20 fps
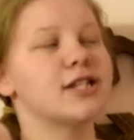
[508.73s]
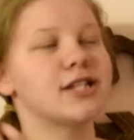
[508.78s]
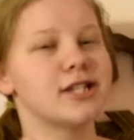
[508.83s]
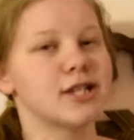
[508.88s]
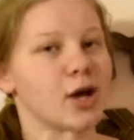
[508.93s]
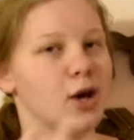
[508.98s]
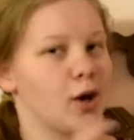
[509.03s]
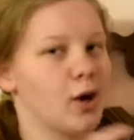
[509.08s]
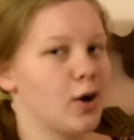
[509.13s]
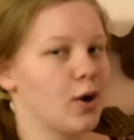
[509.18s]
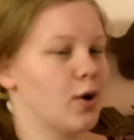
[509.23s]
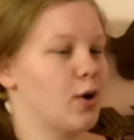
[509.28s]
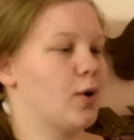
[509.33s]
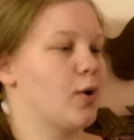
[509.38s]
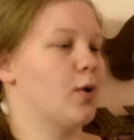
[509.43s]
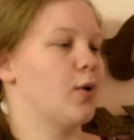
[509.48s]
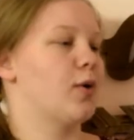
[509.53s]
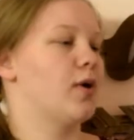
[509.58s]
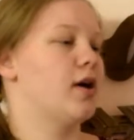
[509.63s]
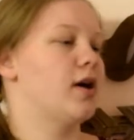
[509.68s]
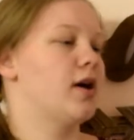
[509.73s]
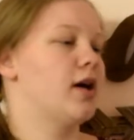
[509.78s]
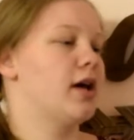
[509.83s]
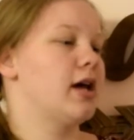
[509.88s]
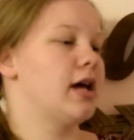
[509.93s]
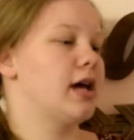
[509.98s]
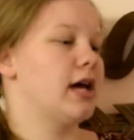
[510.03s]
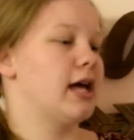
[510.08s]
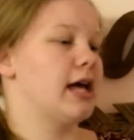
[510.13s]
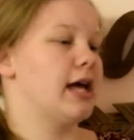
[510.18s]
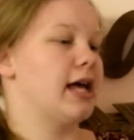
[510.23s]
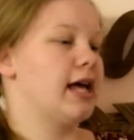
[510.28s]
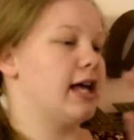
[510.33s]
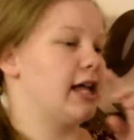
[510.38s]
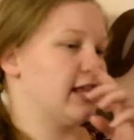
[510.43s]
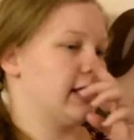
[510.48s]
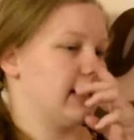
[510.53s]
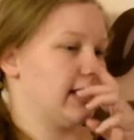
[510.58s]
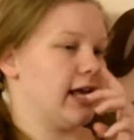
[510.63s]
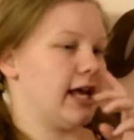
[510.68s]
So,
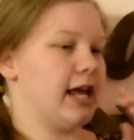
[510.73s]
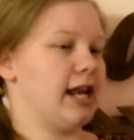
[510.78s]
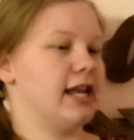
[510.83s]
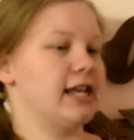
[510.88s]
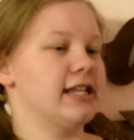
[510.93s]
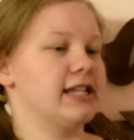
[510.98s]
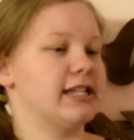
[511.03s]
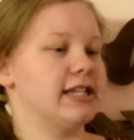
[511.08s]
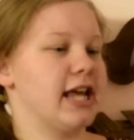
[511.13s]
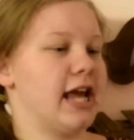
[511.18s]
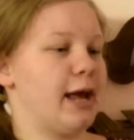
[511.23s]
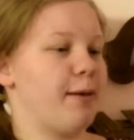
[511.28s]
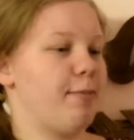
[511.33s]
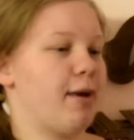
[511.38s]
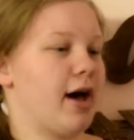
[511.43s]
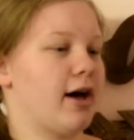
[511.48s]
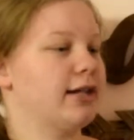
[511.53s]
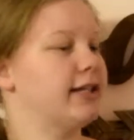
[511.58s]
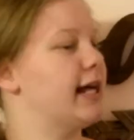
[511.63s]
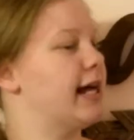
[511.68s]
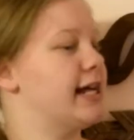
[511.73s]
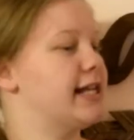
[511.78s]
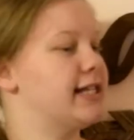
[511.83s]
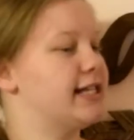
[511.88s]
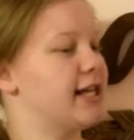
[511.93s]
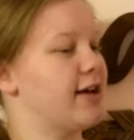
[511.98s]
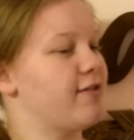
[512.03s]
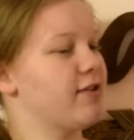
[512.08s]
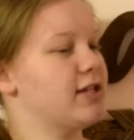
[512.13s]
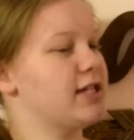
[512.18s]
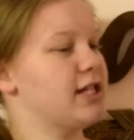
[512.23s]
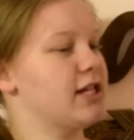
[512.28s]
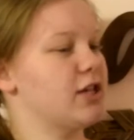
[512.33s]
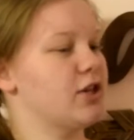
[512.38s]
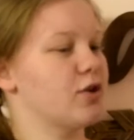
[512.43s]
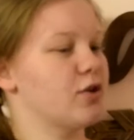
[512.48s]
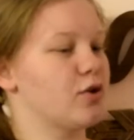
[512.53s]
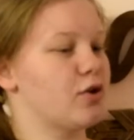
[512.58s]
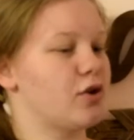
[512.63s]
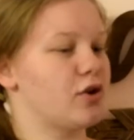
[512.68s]
it is about a 17
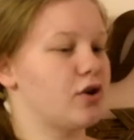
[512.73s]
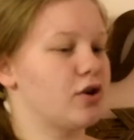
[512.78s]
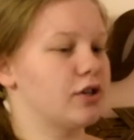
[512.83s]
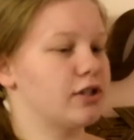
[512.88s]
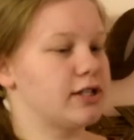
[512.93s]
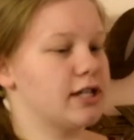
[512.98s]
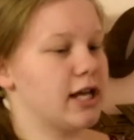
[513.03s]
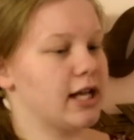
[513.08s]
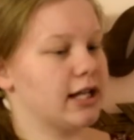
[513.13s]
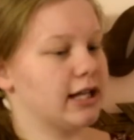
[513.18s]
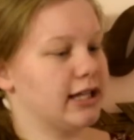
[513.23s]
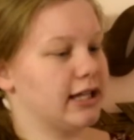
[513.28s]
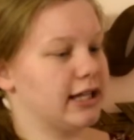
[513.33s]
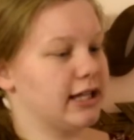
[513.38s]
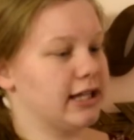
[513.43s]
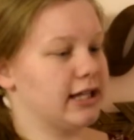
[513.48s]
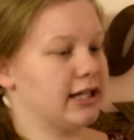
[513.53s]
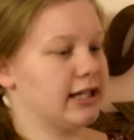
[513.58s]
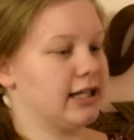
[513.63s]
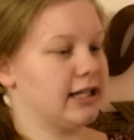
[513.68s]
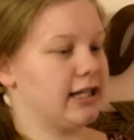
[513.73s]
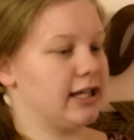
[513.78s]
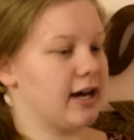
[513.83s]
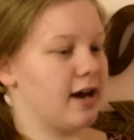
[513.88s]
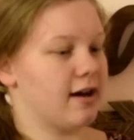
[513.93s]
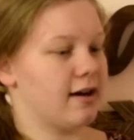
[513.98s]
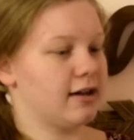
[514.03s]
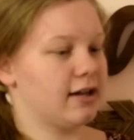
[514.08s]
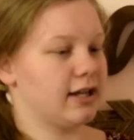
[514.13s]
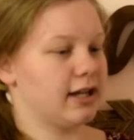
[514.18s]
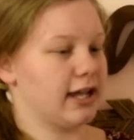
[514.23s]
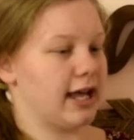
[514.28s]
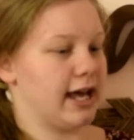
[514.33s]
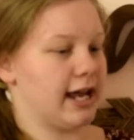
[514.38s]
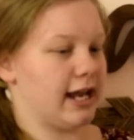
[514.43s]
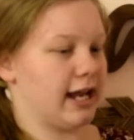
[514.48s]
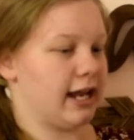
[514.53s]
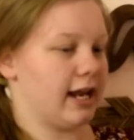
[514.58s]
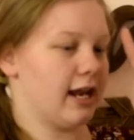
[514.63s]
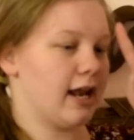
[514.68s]
year old young
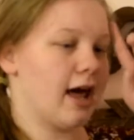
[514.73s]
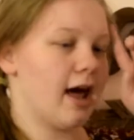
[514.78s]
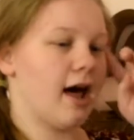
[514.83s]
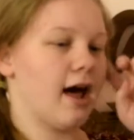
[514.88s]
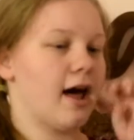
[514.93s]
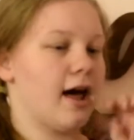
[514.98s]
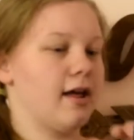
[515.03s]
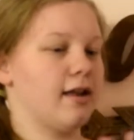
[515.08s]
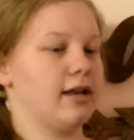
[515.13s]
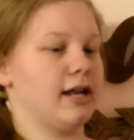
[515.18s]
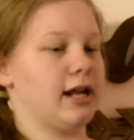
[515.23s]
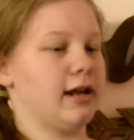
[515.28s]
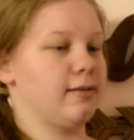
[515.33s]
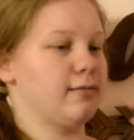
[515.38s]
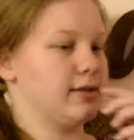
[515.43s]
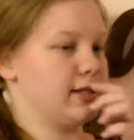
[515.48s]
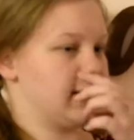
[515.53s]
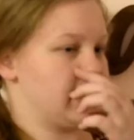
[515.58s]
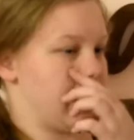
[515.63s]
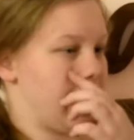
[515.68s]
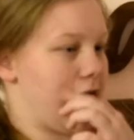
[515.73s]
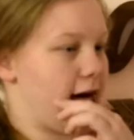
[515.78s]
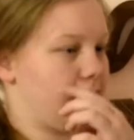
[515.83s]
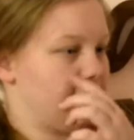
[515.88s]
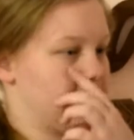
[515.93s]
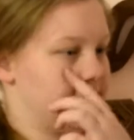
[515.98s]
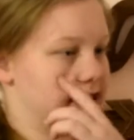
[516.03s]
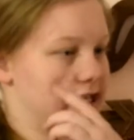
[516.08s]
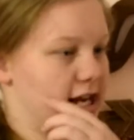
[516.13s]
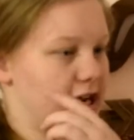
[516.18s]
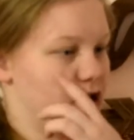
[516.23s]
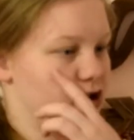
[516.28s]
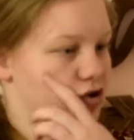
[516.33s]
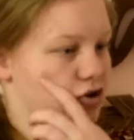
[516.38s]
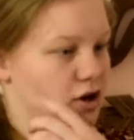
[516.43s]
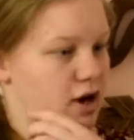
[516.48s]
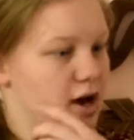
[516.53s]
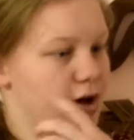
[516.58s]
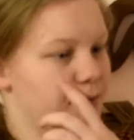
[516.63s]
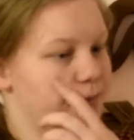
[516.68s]
lady uh, named
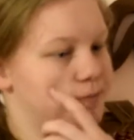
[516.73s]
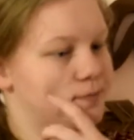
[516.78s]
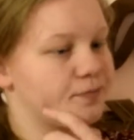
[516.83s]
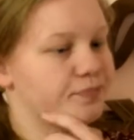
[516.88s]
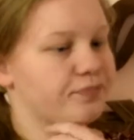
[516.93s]
Alexandra,